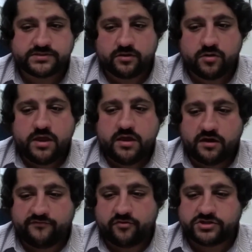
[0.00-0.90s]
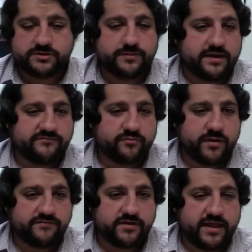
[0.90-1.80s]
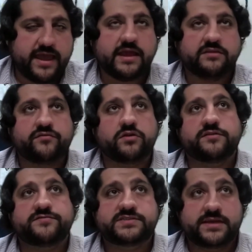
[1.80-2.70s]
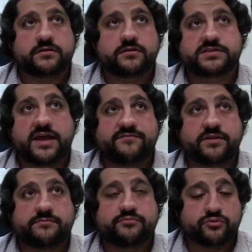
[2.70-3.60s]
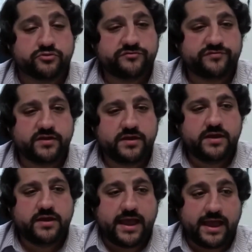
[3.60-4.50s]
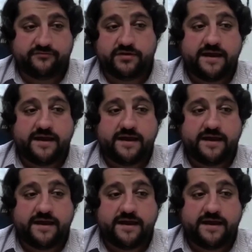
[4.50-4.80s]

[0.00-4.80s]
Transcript: So unfortunately, we have we have a handful of signals that have been approved. And if